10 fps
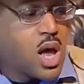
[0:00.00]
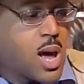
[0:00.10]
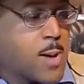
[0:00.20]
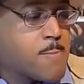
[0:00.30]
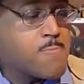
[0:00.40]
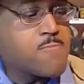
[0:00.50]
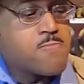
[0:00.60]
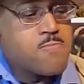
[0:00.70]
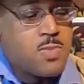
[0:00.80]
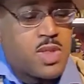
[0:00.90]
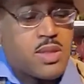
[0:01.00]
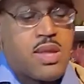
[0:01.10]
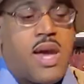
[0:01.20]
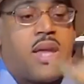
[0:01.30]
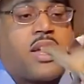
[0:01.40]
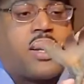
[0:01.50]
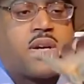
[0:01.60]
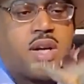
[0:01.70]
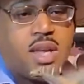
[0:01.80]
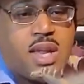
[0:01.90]
Um, this guy
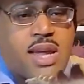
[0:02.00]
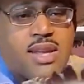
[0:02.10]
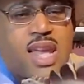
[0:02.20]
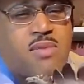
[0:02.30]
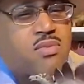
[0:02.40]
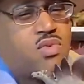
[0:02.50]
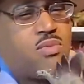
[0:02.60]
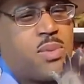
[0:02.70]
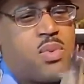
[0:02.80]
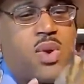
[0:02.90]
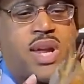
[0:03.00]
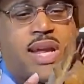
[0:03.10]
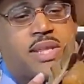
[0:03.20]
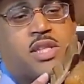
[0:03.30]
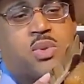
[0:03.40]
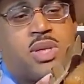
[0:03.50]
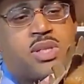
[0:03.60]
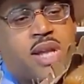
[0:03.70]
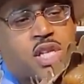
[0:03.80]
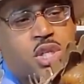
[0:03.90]
here, again, I can't remember where I got this one. This
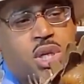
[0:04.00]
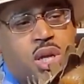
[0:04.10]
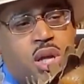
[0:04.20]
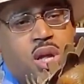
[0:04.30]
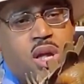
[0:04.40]
is actually,